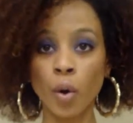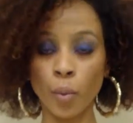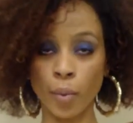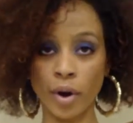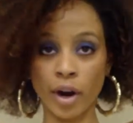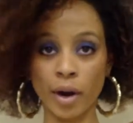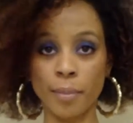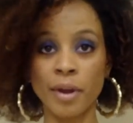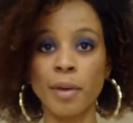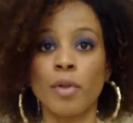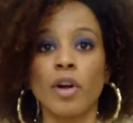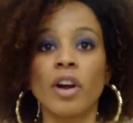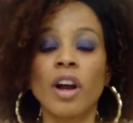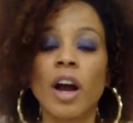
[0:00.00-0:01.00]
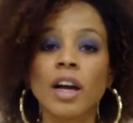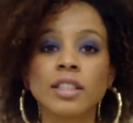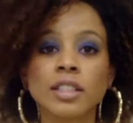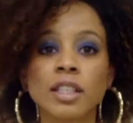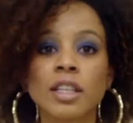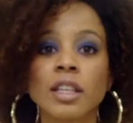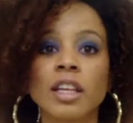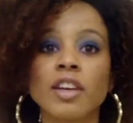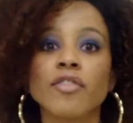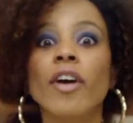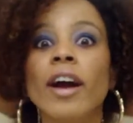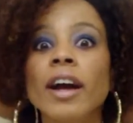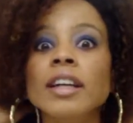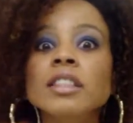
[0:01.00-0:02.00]
where people are constantly,
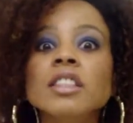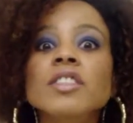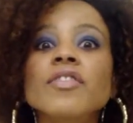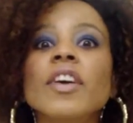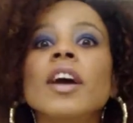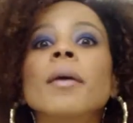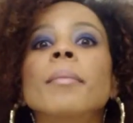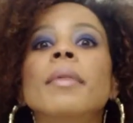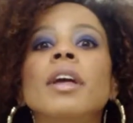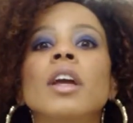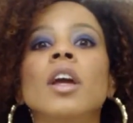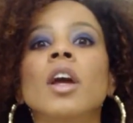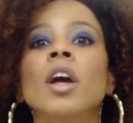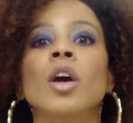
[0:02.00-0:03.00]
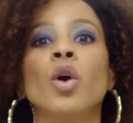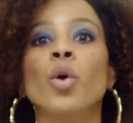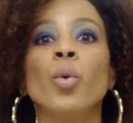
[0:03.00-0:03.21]
friends, family,